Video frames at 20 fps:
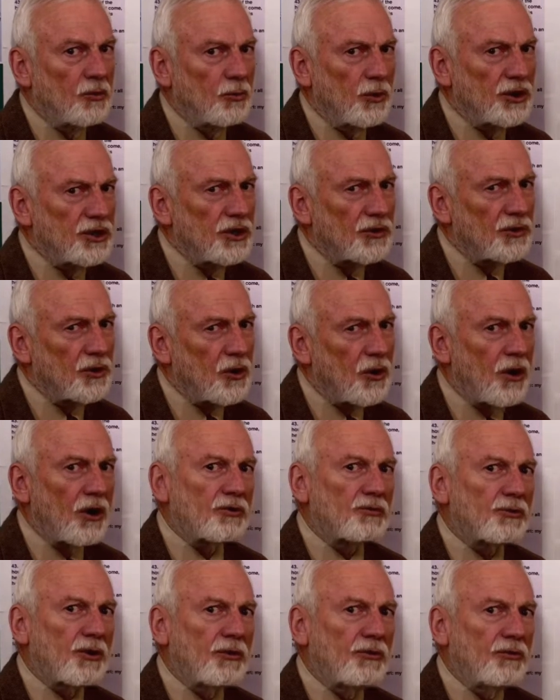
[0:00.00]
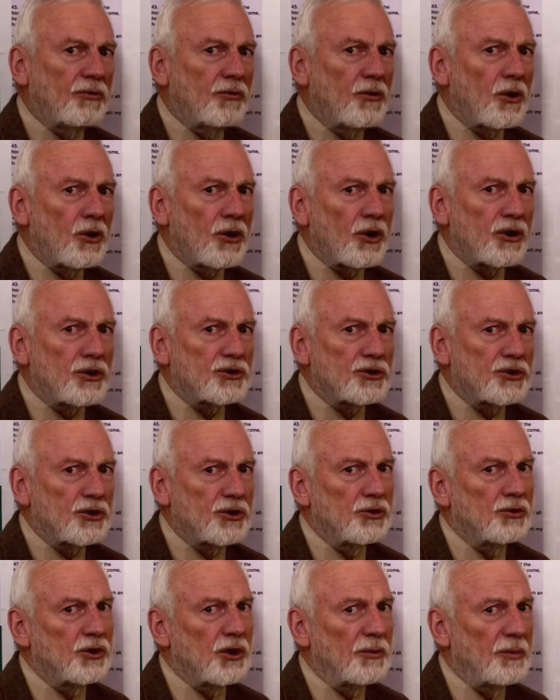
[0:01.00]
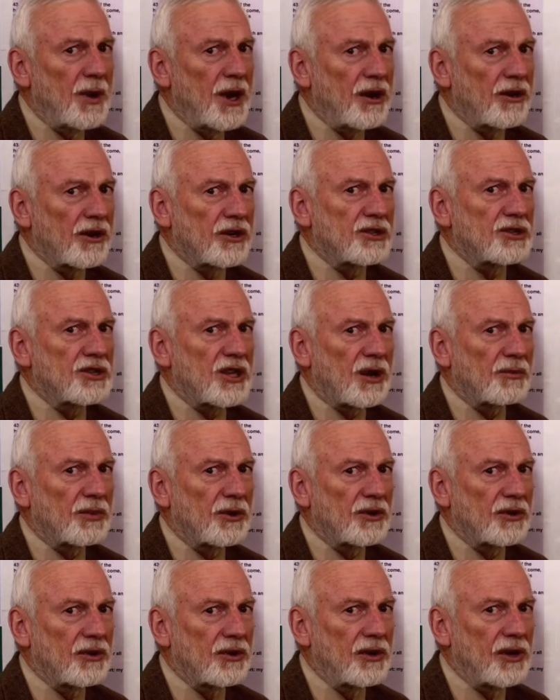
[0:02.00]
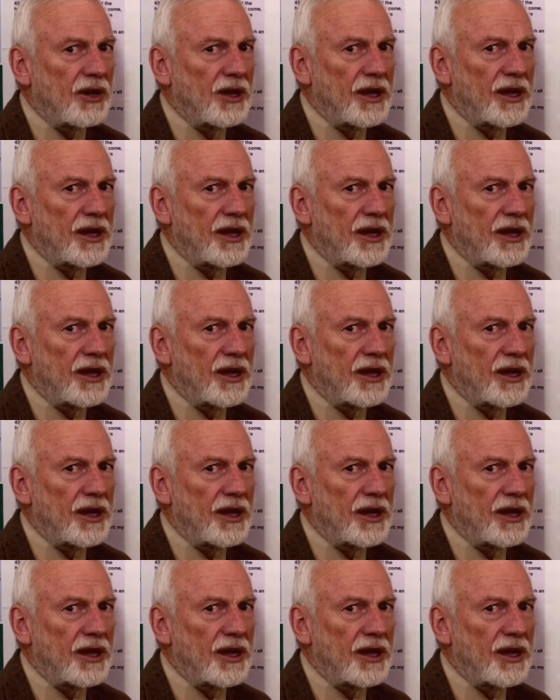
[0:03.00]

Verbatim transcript: which of course refers to the marriage supper